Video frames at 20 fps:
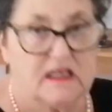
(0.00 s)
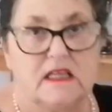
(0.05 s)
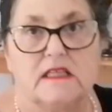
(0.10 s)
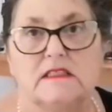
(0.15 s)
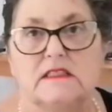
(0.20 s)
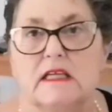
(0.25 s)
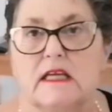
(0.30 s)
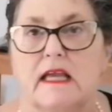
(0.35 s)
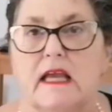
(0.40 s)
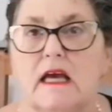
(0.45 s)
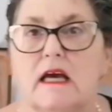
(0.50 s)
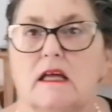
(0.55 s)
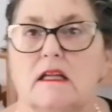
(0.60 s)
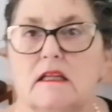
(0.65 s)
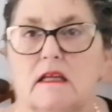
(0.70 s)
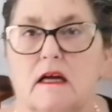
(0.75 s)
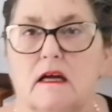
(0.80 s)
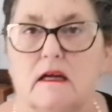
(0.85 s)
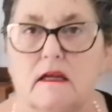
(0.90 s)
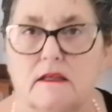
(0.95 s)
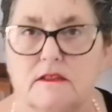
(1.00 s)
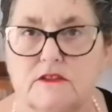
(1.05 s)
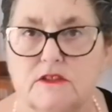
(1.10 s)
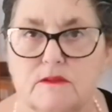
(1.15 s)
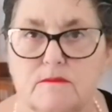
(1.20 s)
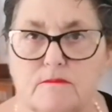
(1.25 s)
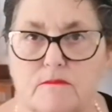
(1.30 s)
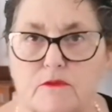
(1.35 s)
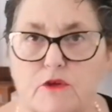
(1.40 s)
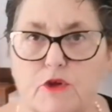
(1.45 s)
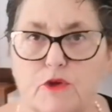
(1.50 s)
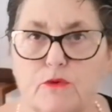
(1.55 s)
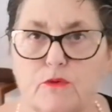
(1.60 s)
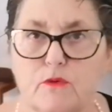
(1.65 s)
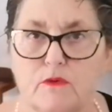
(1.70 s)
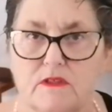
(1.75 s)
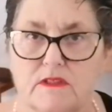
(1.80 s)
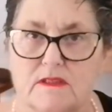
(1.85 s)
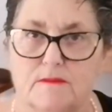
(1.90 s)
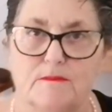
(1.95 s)
need to get
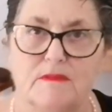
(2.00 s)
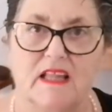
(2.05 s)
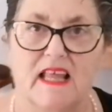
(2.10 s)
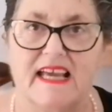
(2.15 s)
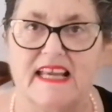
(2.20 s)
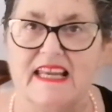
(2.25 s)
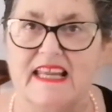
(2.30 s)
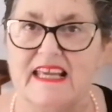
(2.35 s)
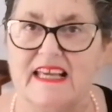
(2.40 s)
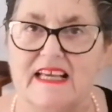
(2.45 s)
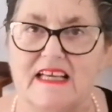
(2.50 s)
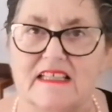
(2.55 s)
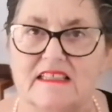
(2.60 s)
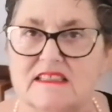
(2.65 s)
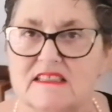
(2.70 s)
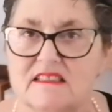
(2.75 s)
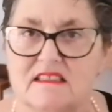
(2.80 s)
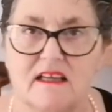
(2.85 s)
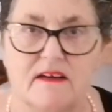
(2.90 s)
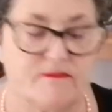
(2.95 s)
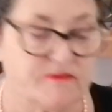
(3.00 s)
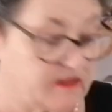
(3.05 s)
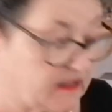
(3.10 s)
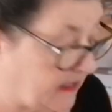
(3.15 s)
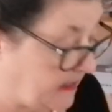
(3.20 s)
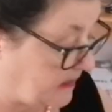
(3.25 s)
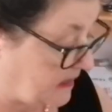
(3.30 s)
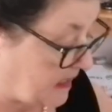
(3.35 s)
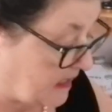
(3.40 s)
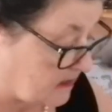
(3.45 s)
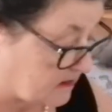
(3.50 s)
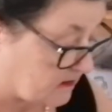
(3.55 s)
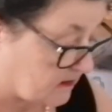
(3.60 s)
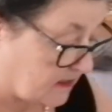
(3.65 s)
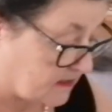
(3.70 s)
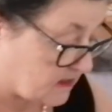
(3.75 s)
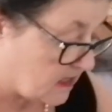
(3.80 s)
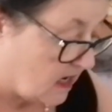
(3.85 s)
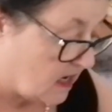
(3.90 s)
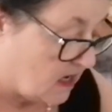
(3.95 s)
some lighting and stuff like that. So
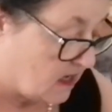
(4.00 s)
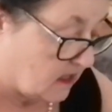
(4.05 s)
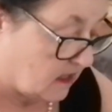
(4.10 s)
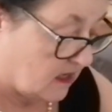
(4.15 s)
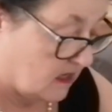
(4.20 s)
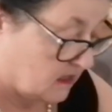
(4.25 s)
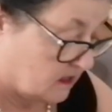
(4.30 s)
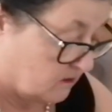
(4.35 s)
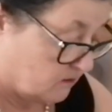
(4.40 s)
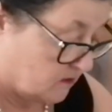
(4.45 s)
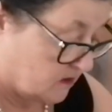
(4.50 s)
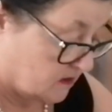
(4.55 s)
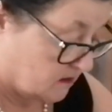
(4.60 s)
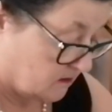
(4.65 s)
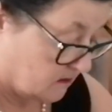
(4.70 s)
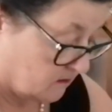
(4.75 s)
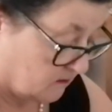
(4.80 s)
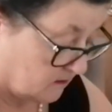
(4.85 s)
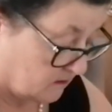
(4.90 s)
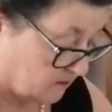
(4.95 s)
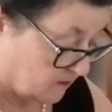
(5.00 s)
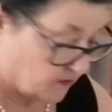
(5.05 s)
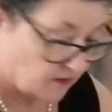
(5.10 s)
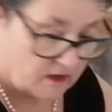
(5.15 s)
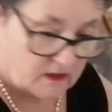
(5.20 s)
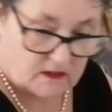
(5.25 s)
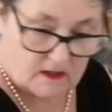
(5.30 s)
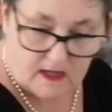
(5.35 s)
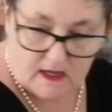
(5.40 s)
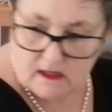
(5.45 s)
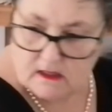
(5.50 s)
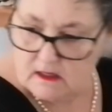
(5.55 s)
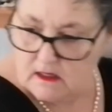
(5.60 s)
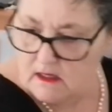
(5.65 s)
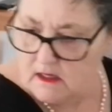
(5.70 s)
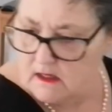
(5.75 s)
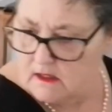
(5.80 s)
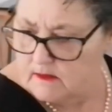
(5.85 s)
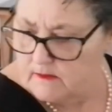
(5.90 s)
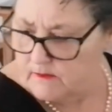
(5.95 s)
that's kind of where I'm going with all that.
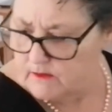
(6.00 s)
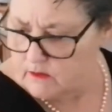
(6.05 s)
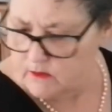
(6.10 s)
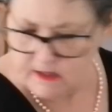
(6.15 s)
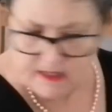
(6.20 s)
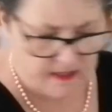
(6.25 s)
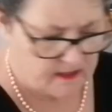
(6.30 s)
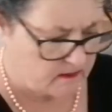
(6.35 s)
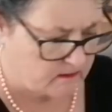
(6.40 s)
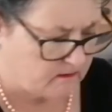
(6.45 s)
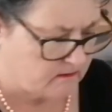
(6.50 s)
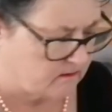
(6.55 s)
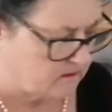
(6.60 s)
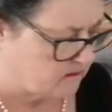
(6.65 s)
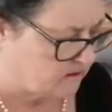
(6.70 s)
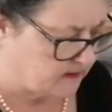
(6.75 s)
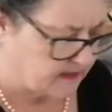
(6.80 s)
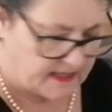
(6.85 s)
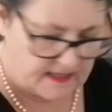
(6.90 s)
Okay, oh